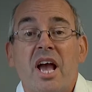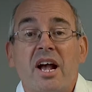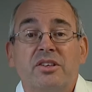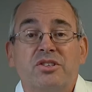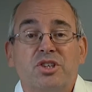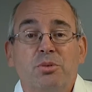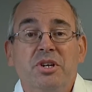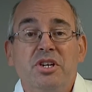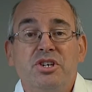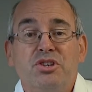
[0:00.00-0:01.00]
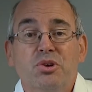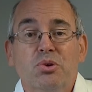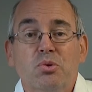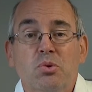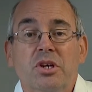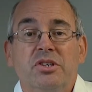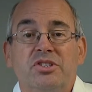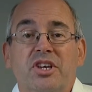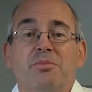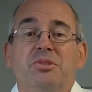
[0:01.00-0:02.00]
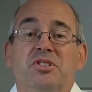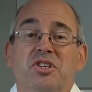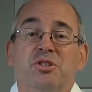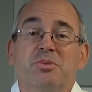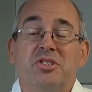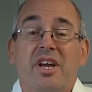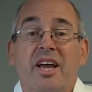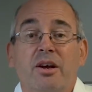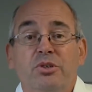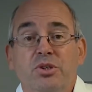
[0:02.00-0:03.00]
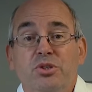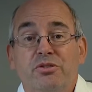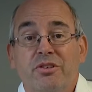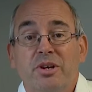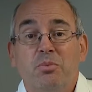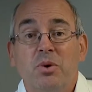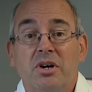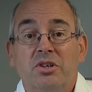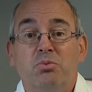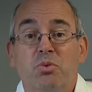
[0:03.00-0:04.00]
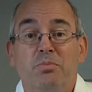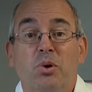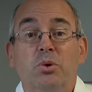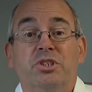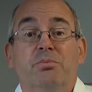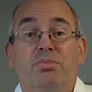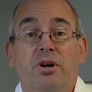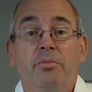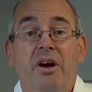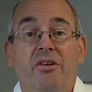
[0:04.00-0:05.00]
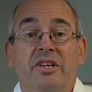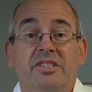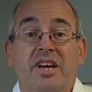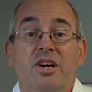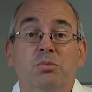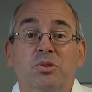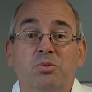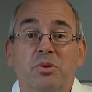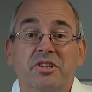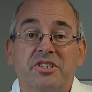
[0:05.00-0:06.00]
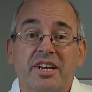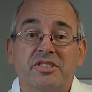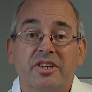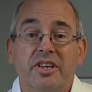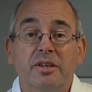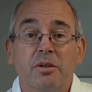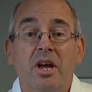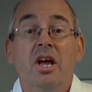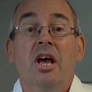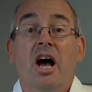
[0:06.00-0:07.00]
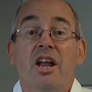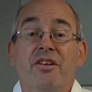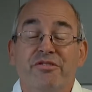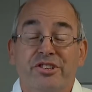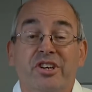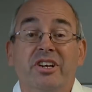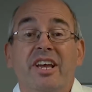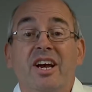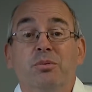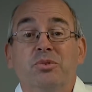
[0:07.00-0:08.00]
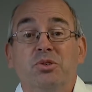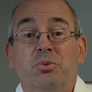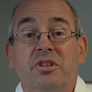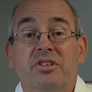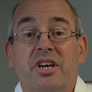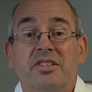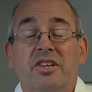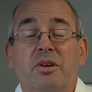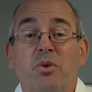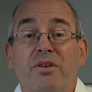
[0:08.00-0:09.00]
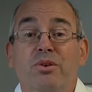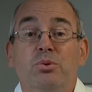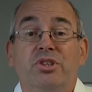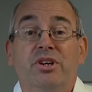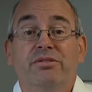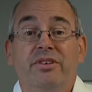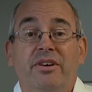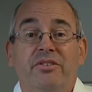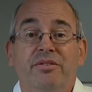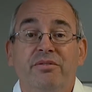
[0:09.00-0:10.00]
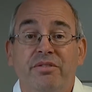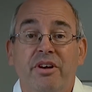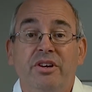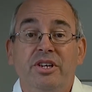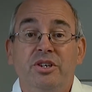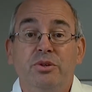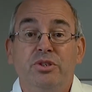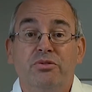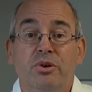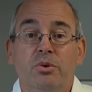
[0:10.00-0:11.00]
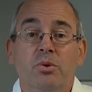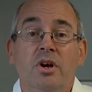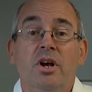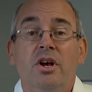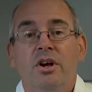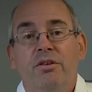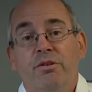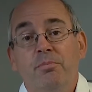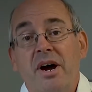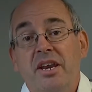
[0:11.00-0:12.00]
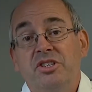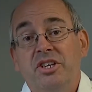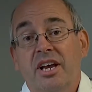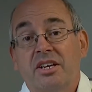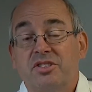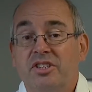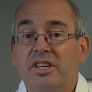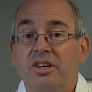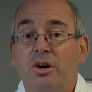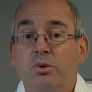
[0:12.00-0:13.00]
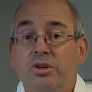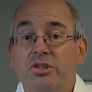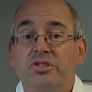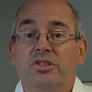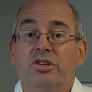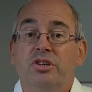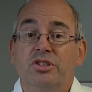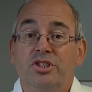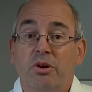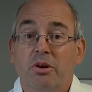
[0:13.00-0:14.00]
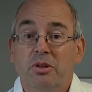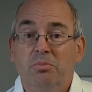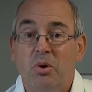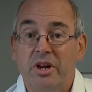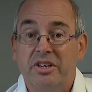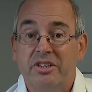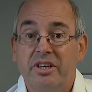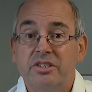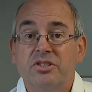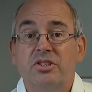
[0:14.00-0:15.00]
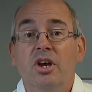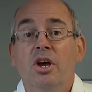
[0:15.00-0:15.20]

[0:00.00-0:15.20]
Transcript: had some initial skepticism as to how useful it was. We bought it primarily to help us with the testing, and it certainly helped us with the testing. We have also found it very useful for managing our stakeholders, showing them what it does,